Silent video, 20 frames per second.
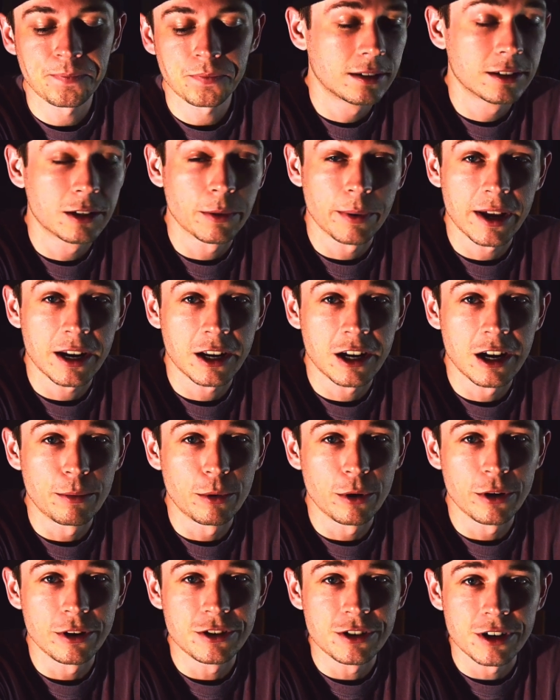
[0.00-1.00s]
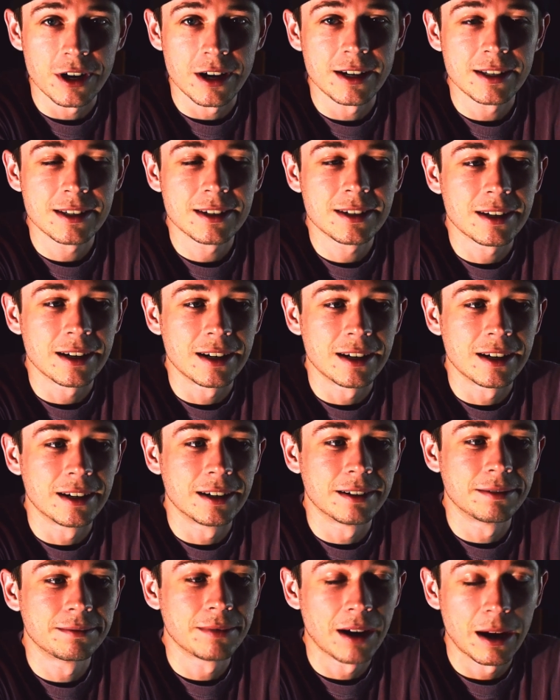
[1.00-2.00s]
So we got a couple good shots.
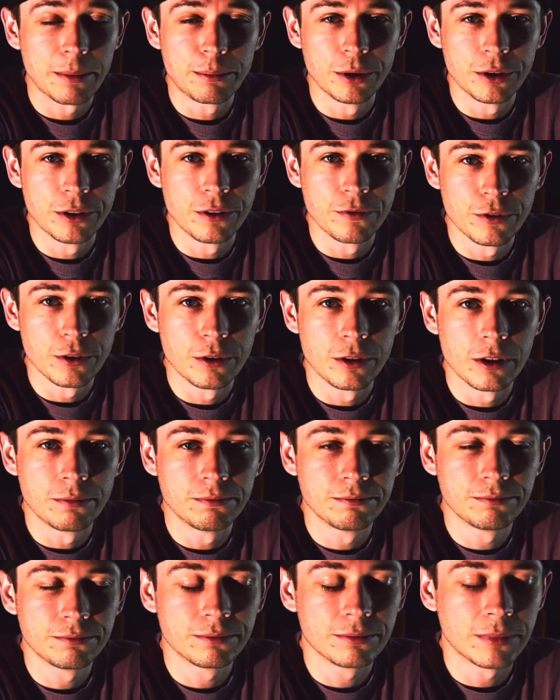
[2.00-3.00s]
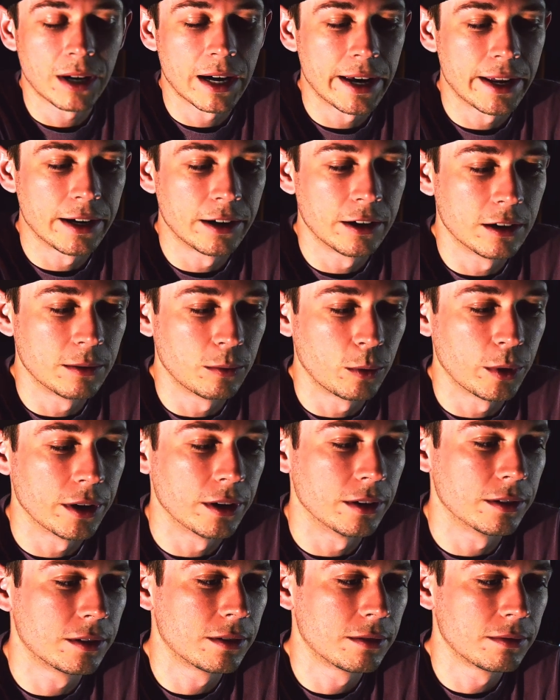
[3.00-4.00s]
Uh, I put the view that I ended up
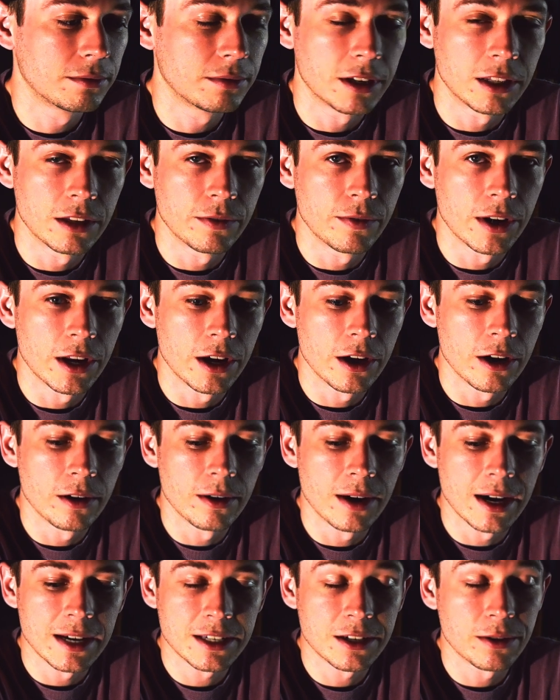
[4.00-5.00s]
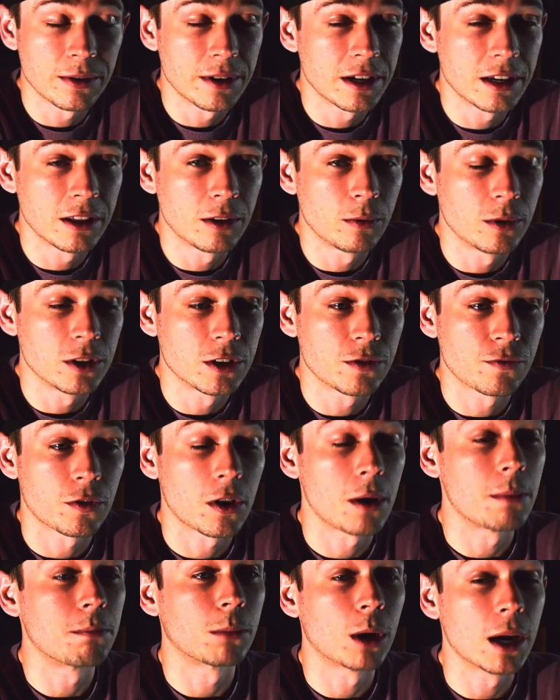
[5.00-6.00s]
with in the video. I still didn't get the ones
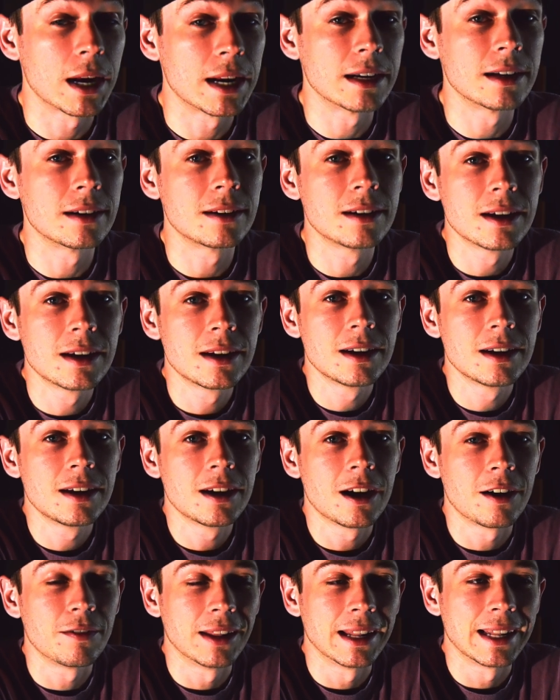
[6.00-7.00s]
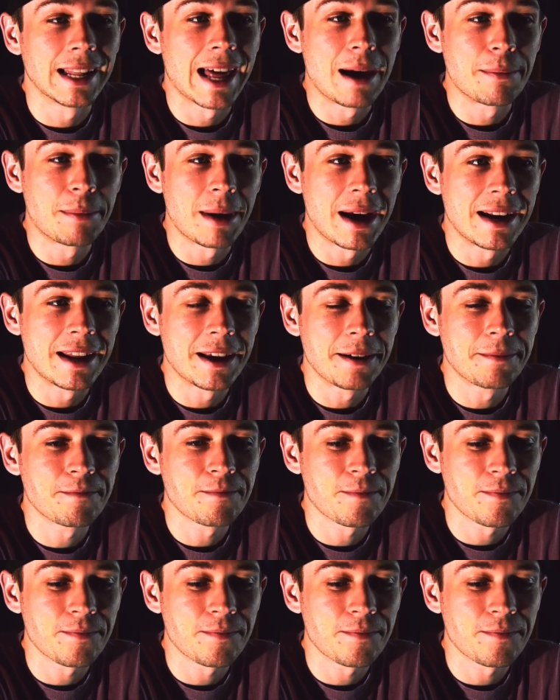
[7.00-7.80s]
from Brandon of the light painting.